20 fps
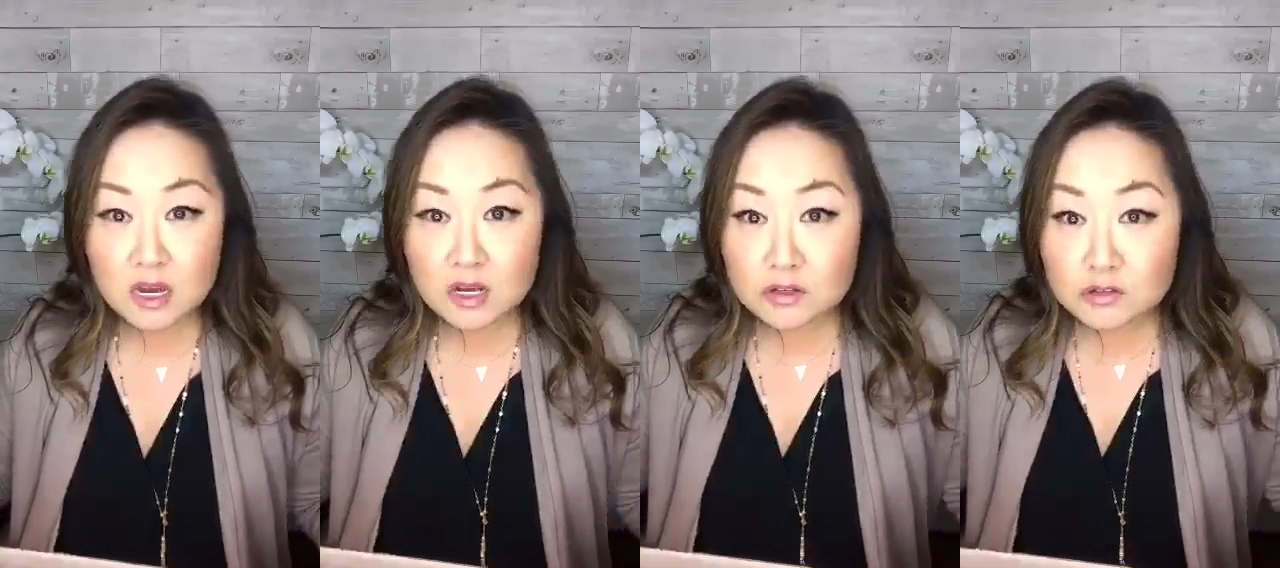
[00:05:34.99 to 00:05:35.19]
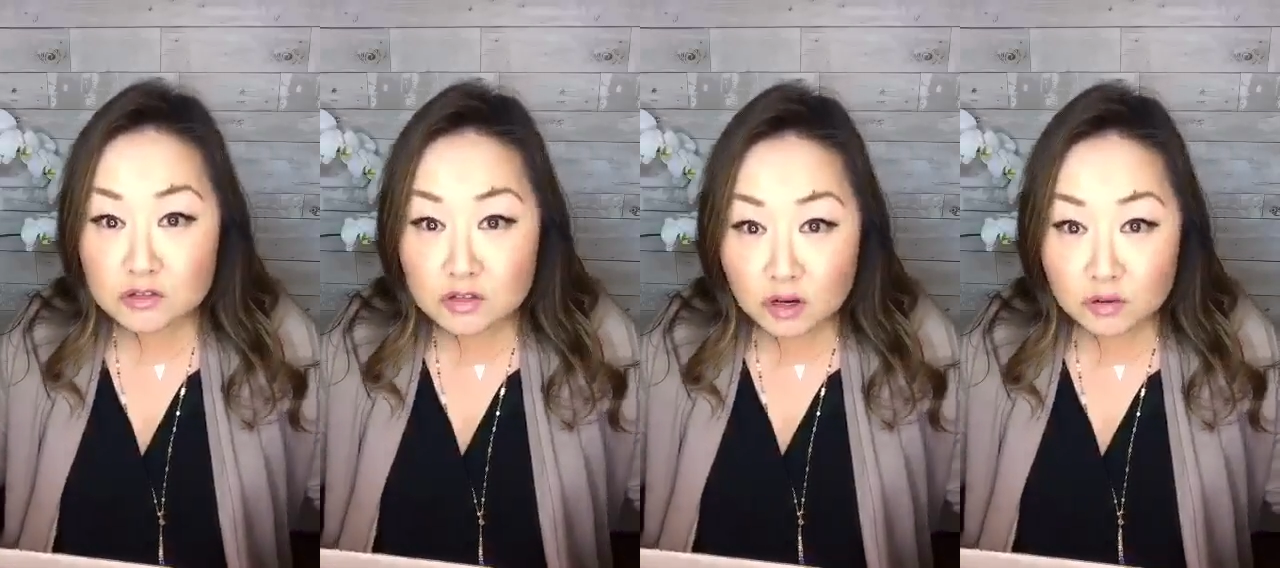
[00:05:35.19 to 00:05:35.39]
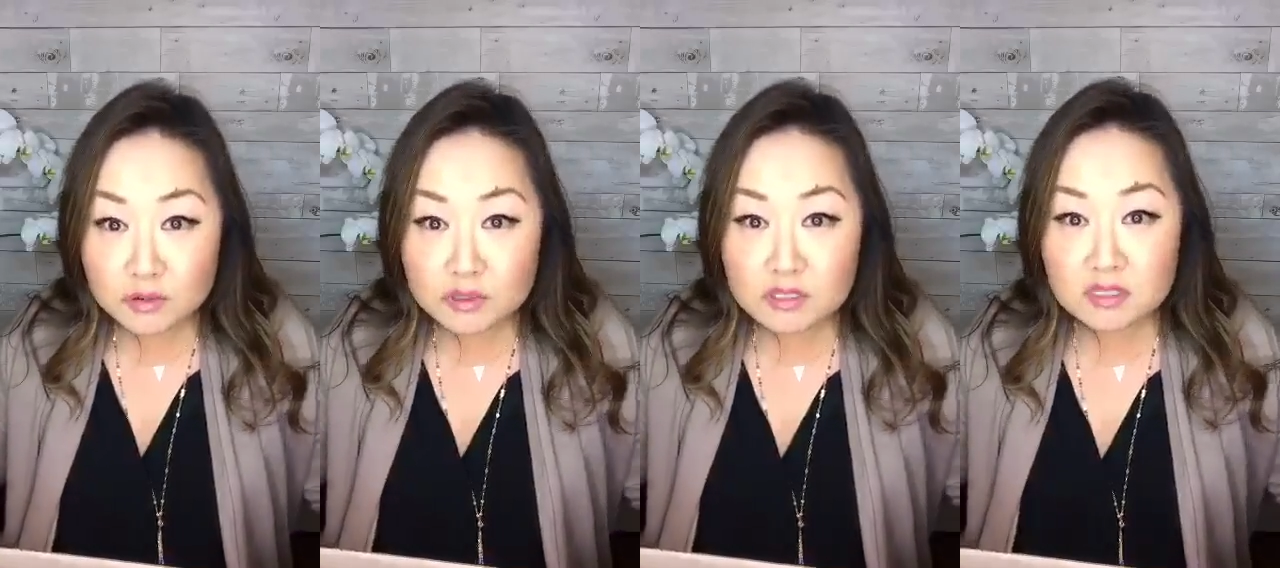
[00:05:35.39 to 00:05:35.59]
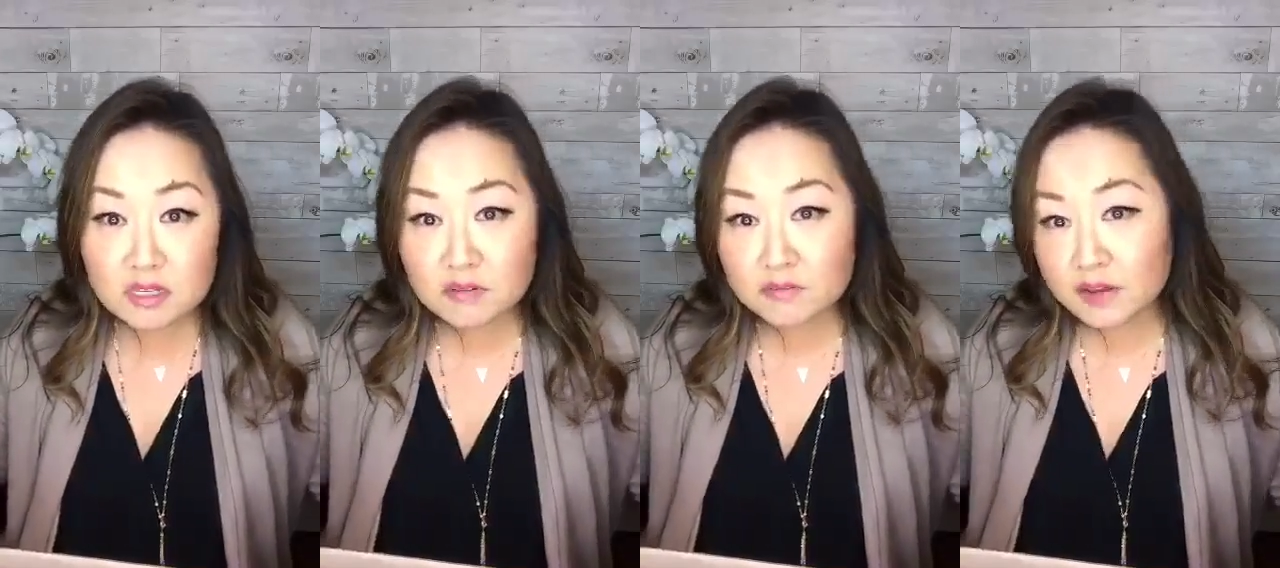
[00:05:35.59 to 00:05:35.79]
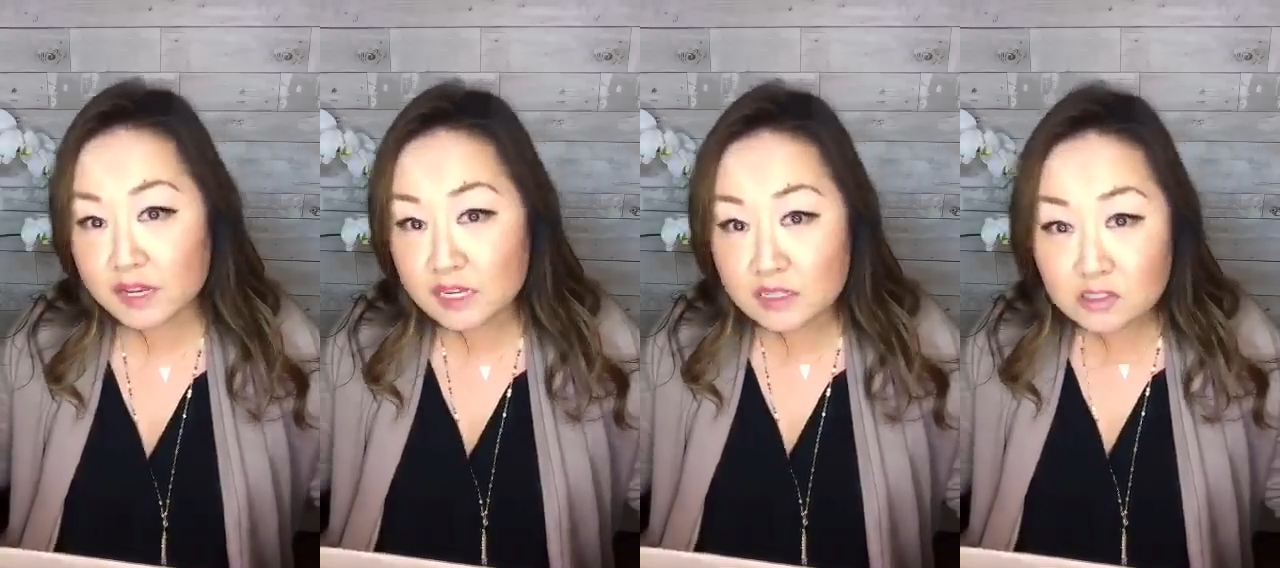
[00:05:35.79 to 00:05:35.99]
So
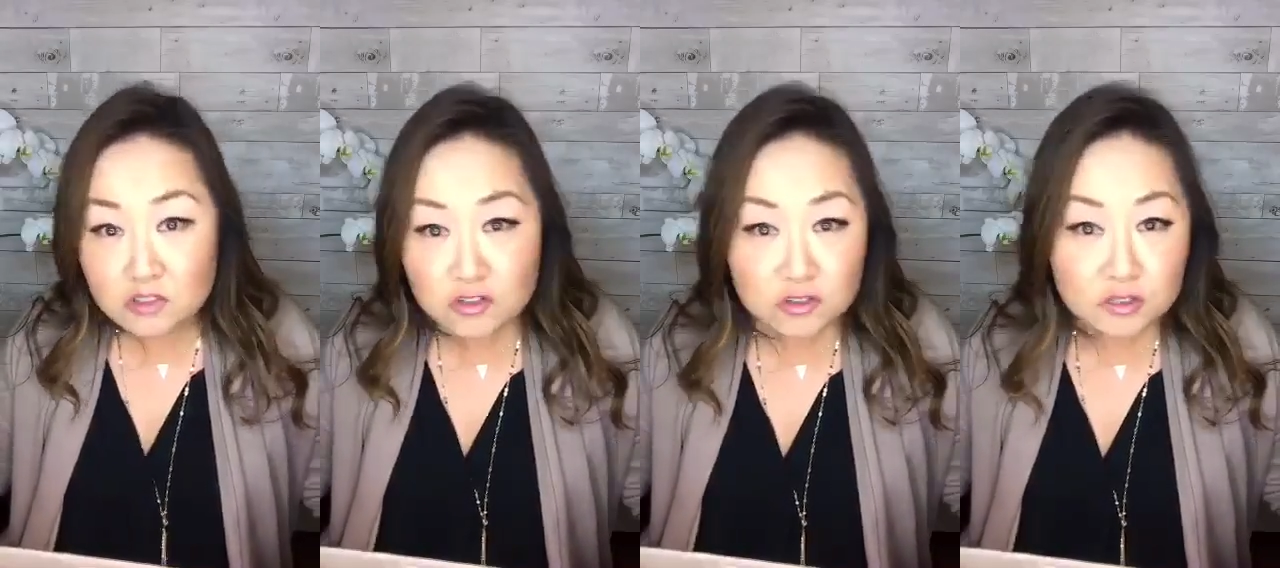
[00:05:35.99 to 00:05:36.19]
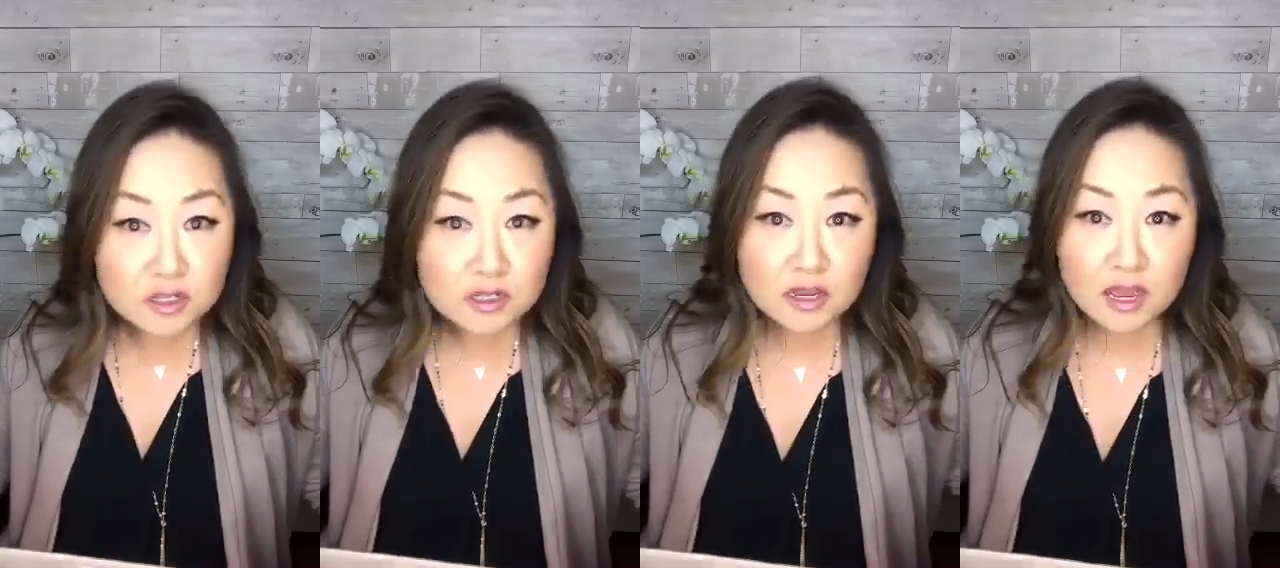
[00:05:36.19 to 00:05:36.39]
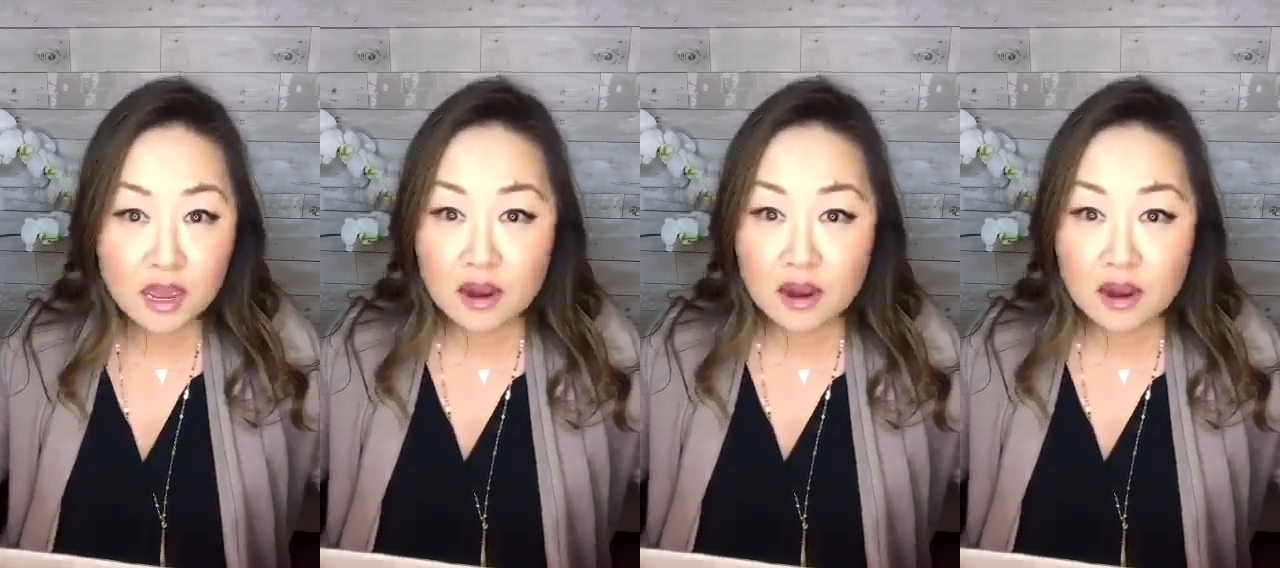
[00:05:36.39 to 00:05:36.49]
instead of answering